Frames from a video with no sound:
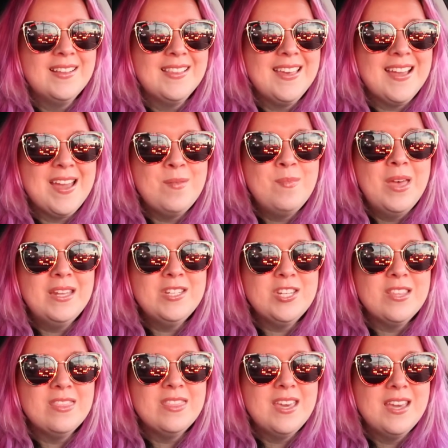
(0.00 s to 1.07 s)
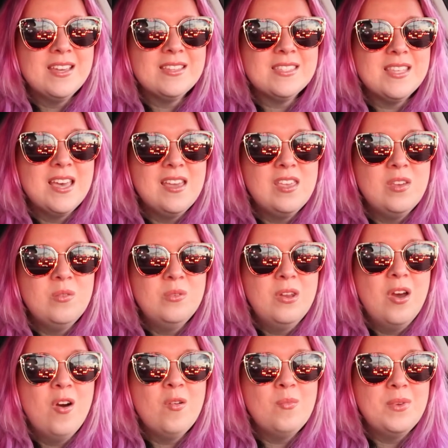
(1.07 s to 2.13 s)
like I mention things like you
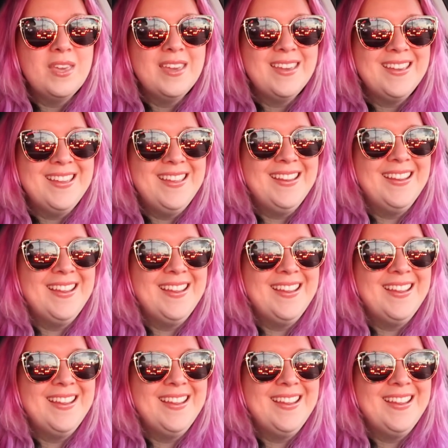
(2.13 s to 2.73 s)
know me